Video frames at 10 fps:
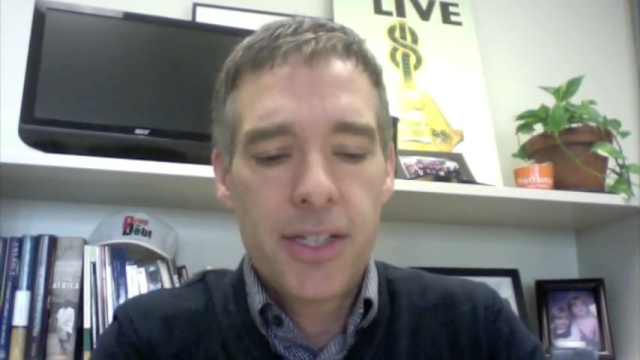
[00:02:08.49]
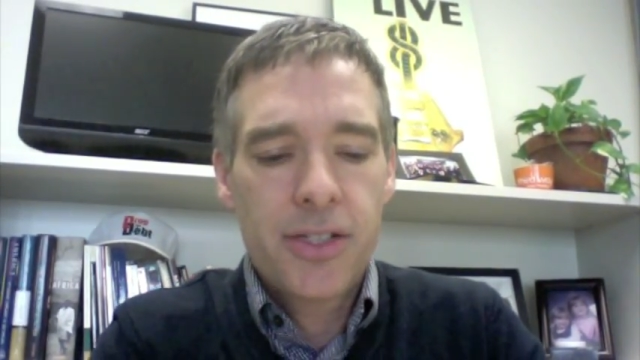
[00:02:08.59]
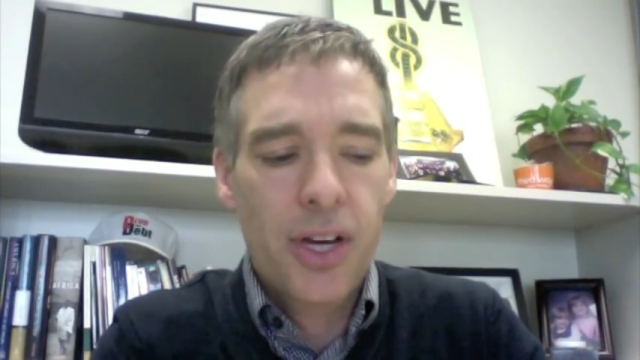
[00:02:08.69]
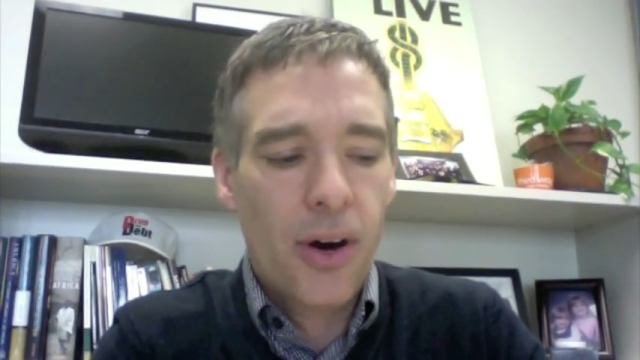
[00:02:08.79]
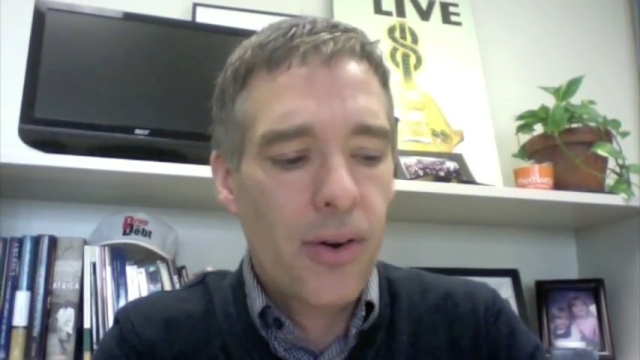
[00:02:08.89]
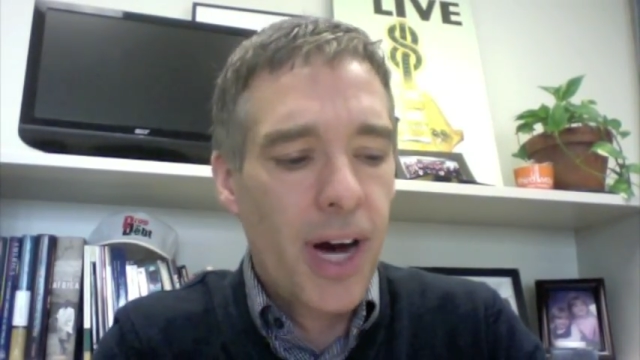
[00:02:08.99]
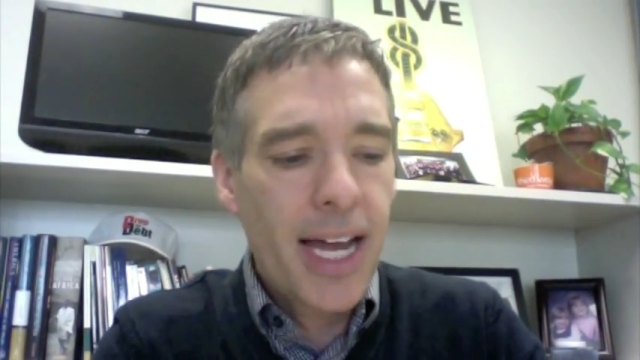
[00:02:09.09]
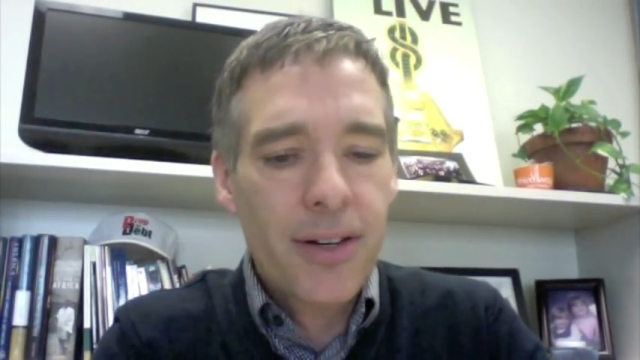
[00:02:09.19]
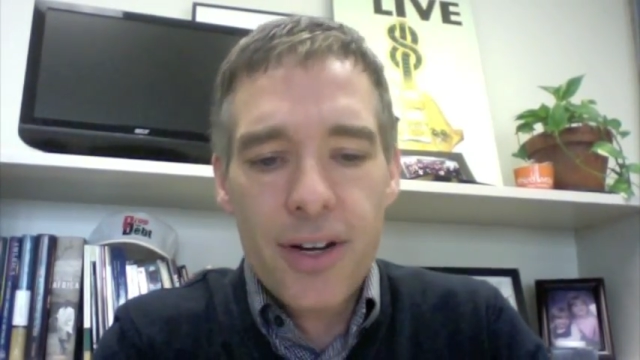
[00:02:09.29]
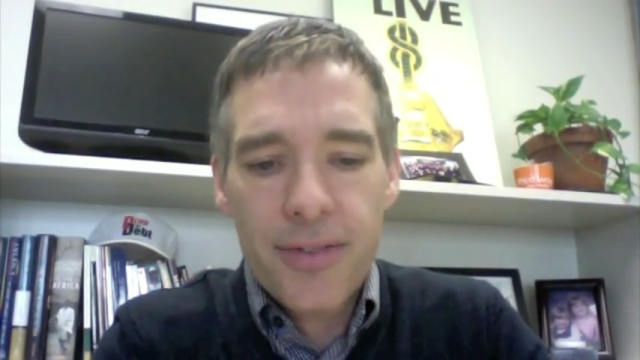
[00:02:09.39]
So I
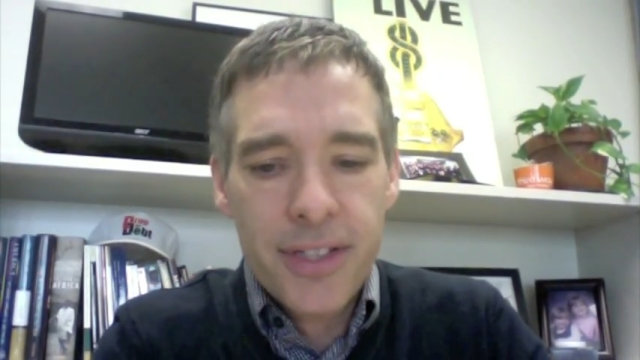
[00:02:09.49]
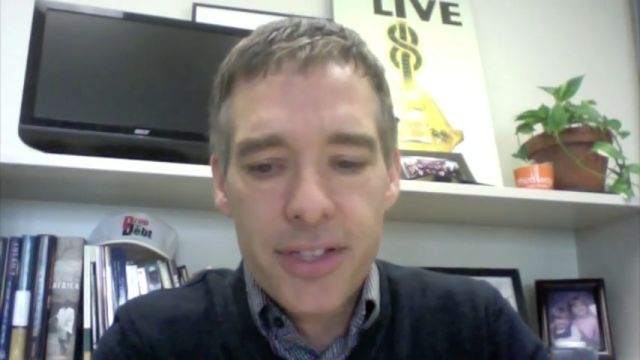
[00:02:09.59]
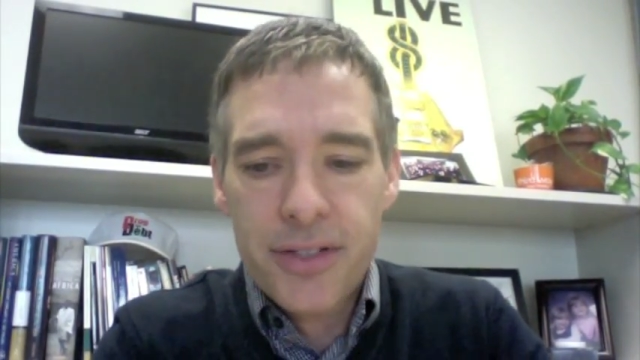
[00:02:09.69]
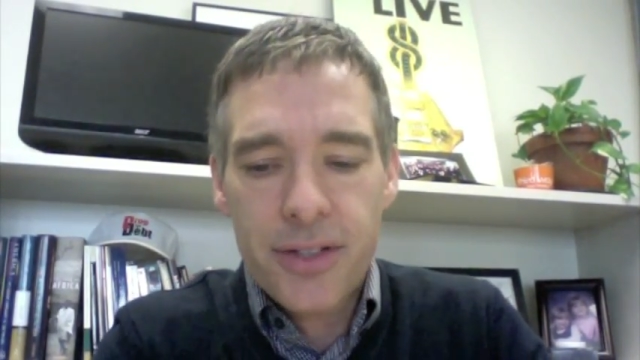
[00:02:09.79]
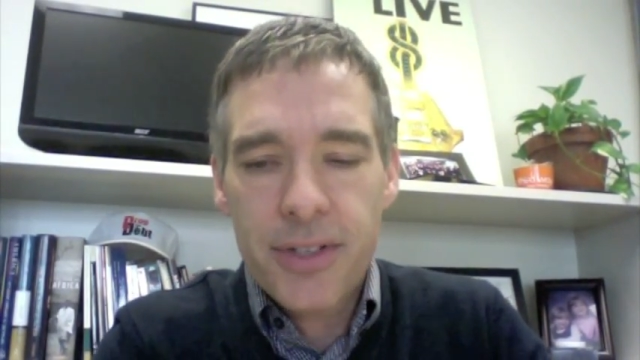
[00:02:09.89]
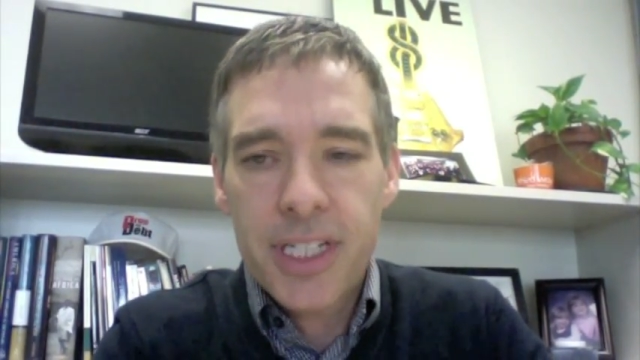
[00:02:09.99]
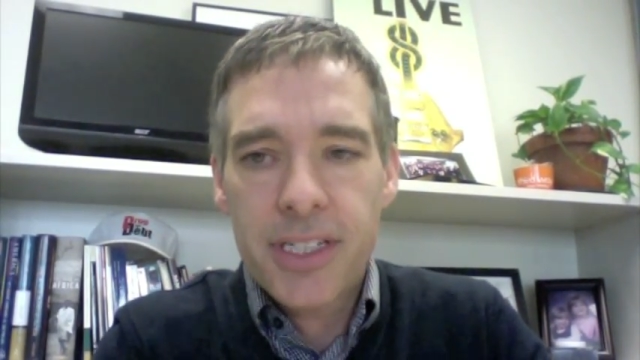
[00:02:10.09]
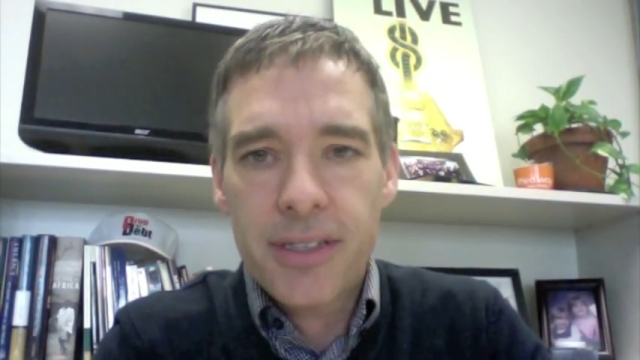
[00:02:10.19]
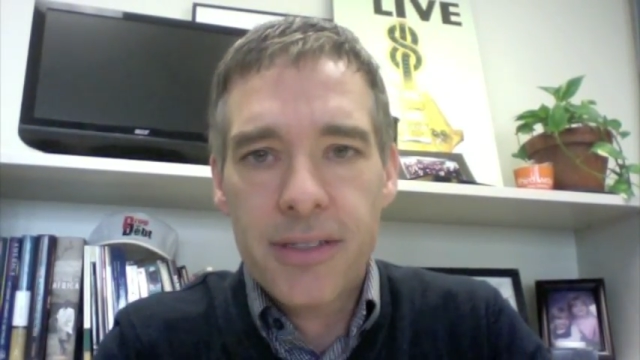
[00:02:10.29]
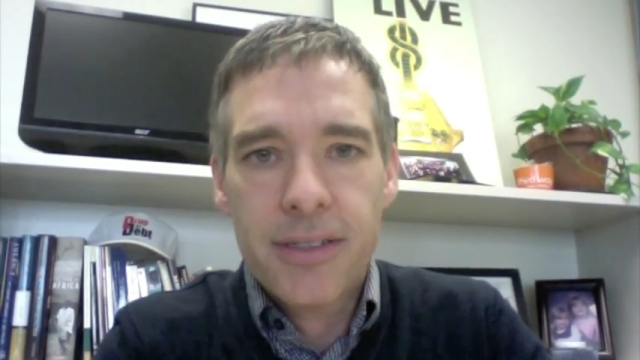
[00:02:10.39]
don't know if this is the
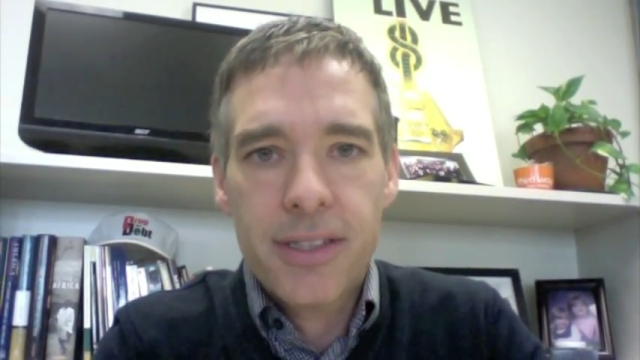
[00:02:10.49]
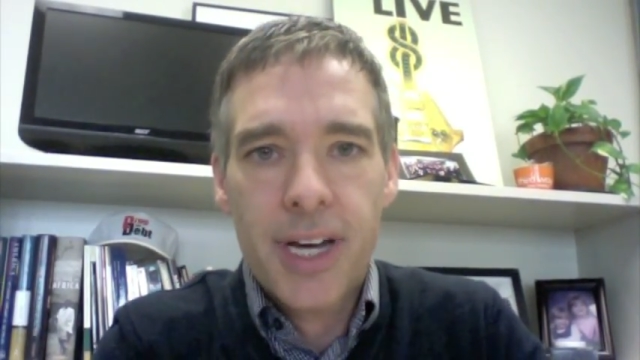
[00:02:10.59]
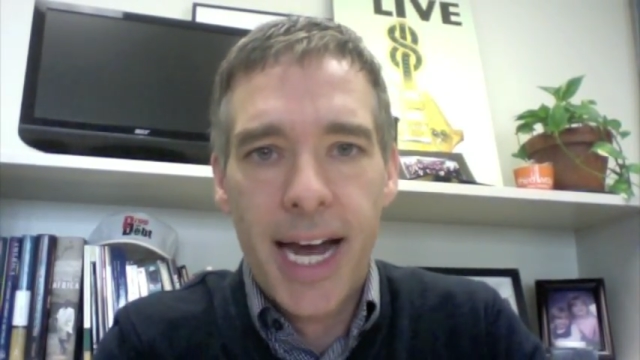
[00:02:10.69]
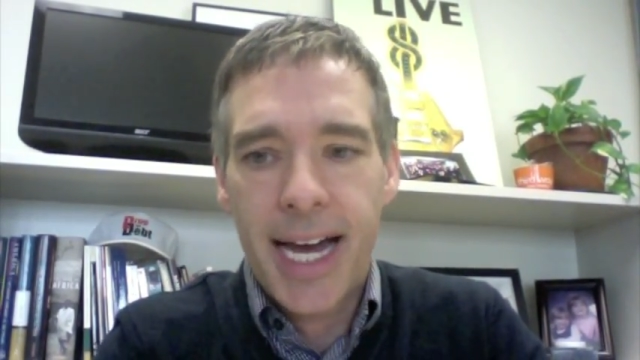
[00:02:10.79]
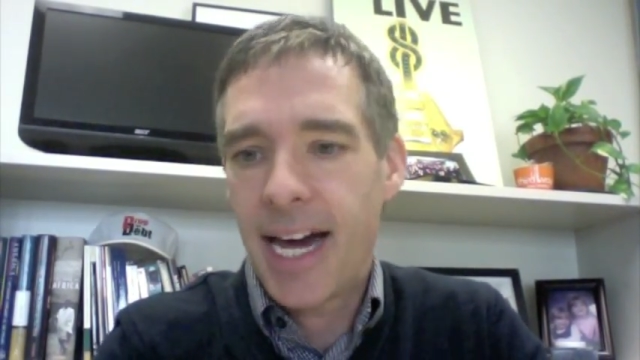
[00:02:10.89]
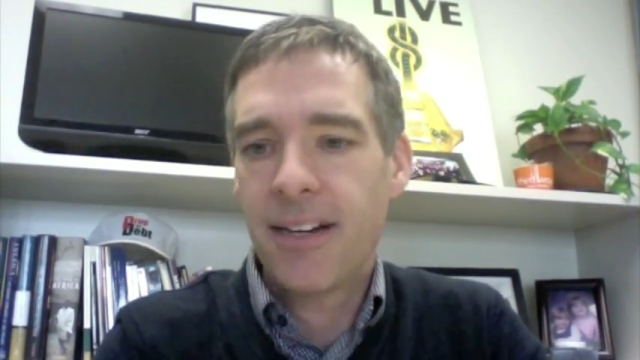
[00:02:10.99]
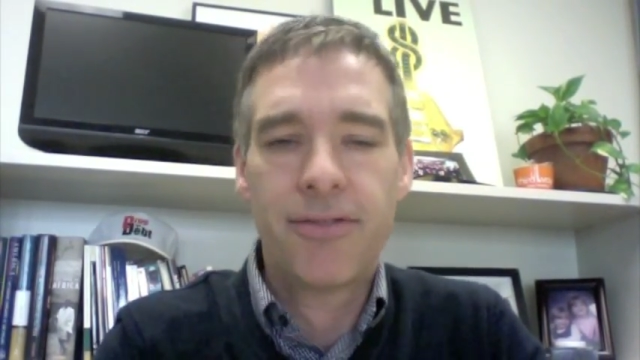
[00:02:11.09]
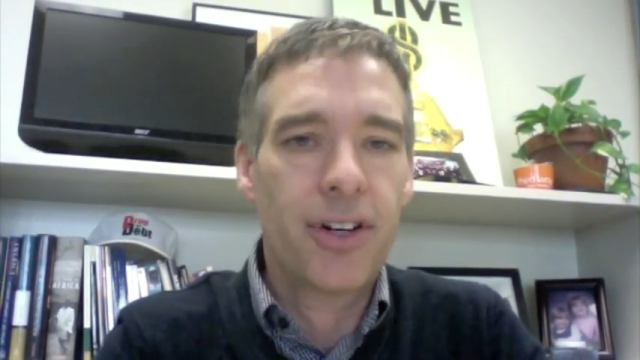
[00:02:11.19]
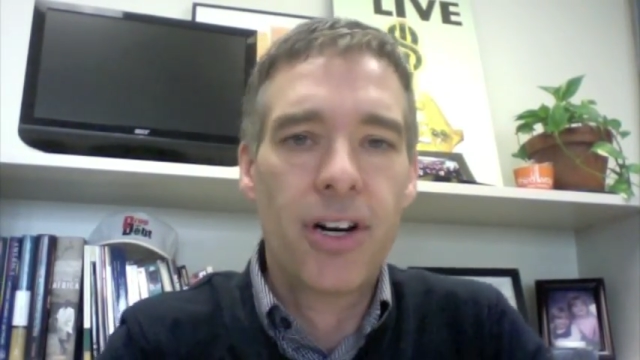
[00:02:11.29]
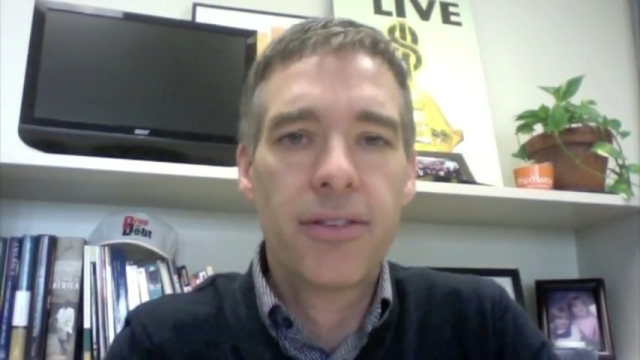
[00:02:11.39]
reason I got
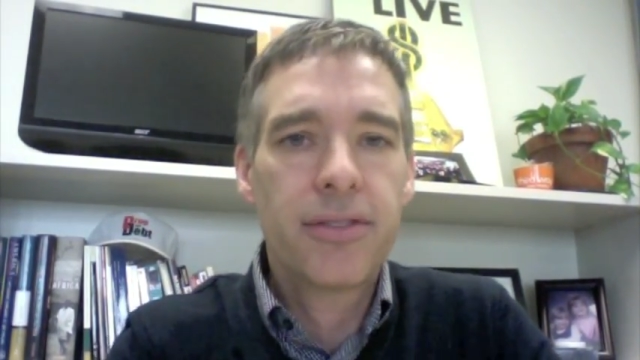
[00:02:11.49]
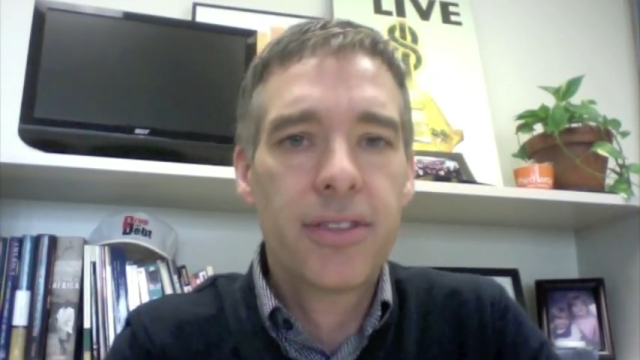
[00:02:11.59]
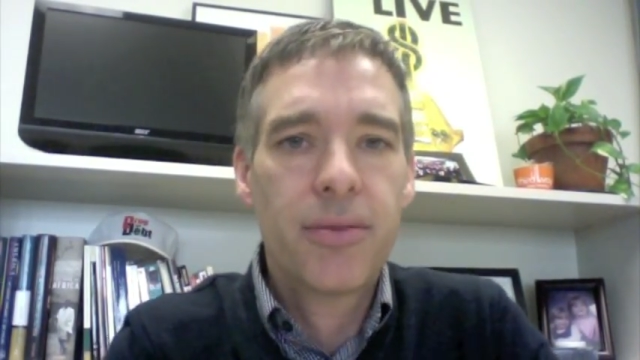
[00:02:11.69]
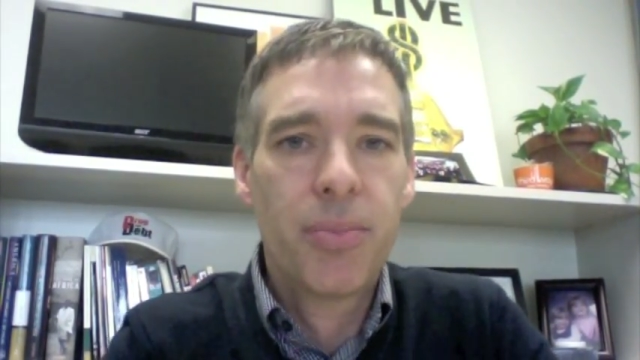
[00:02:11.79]
involved,